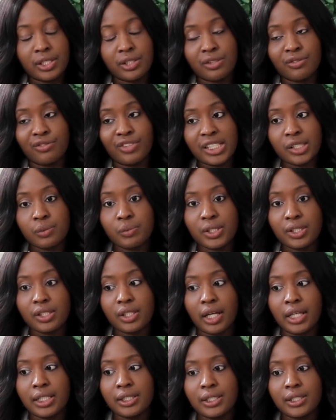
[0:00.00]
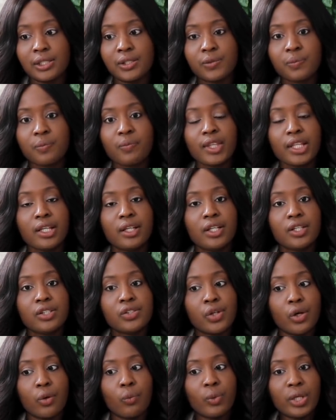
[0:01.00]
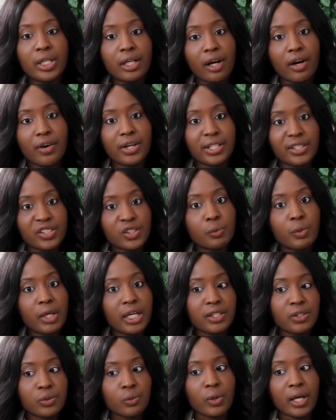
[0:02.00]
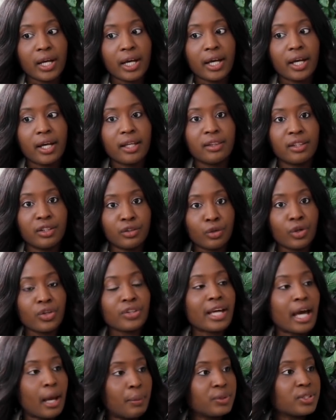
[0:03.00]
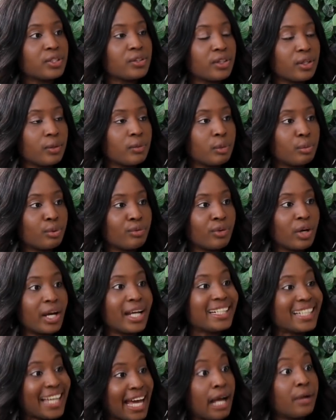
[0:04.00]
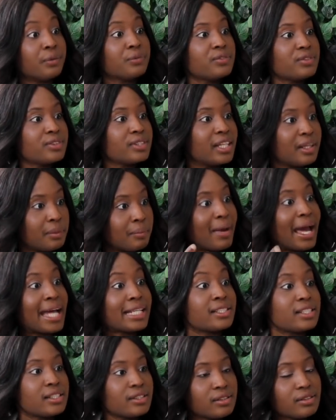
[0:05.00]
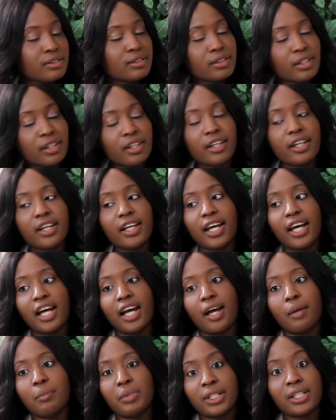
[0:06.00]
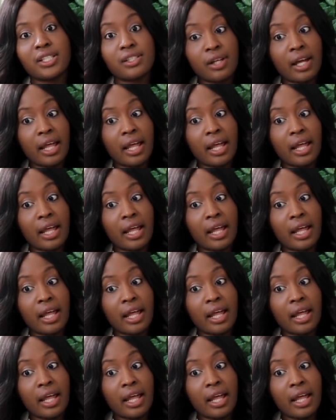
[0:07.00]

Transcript: investment sizes. So we are in a space where the growth capital that we provide counts. It matters. Because